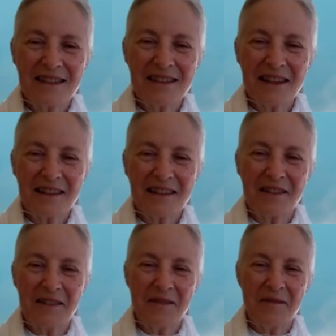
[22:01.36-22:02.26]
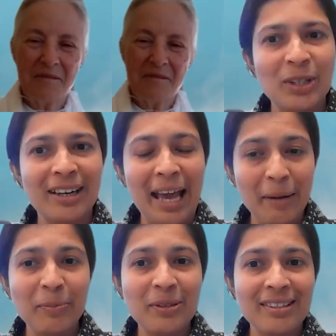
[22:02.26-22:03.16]
And do you think meditation
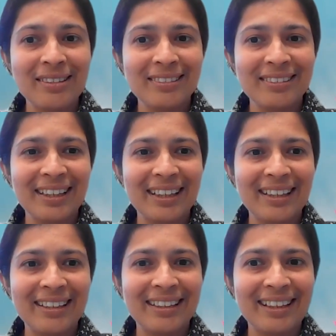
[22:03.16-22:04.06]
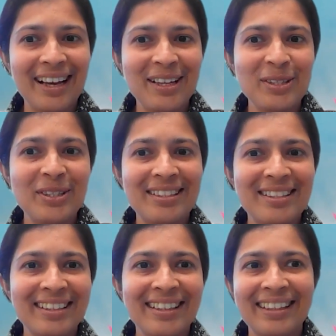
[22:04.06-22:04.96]
helps
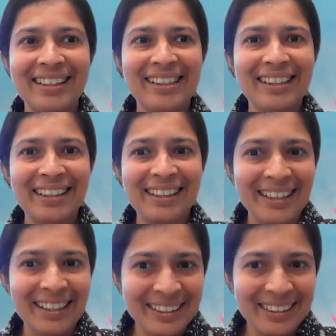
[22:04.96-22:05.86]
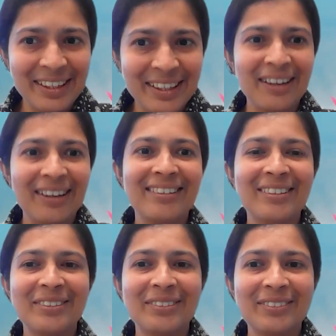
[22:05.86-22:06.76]
us
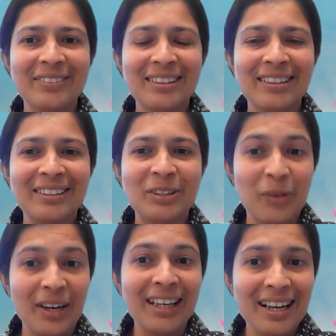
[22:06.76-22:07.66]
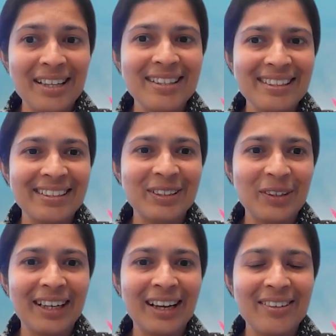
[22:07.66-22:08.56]
in training
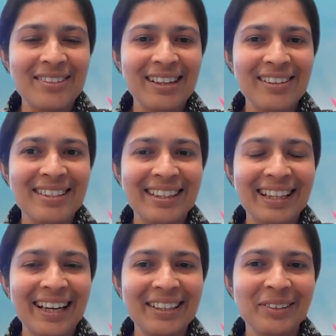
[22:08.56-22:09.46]
ourselves in that?